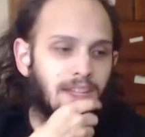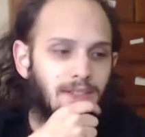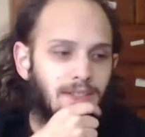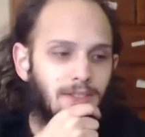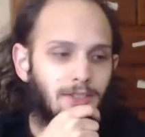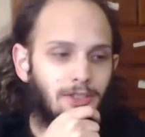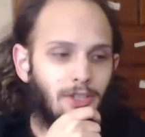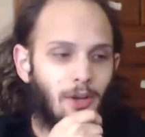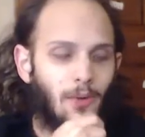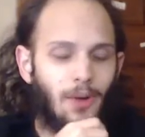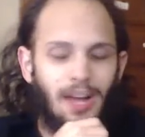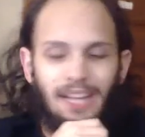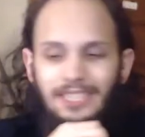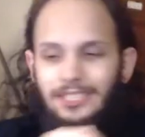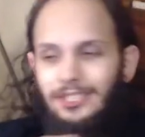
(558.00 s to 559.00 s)

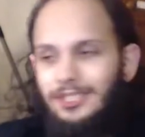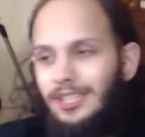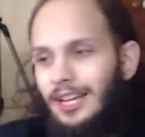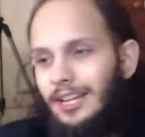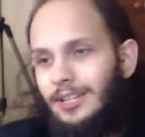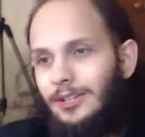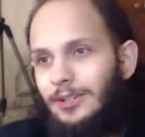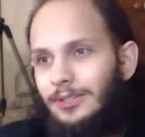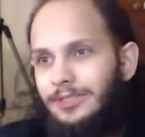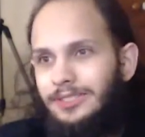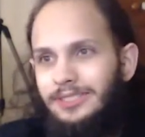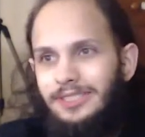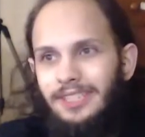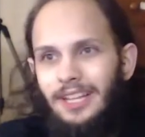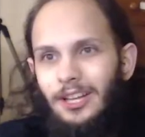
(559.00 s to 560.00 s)
So I
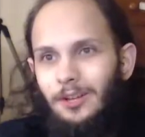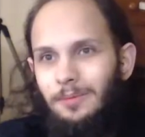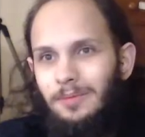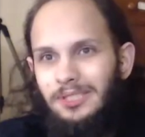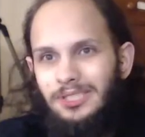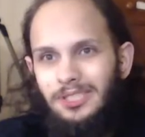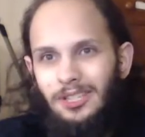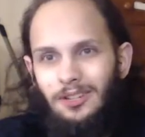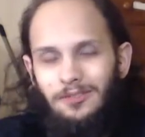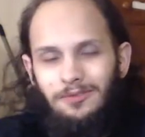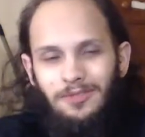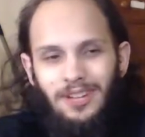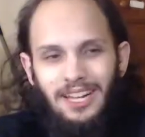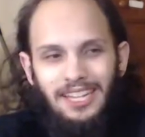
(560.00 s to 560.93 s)
couldn't help myself.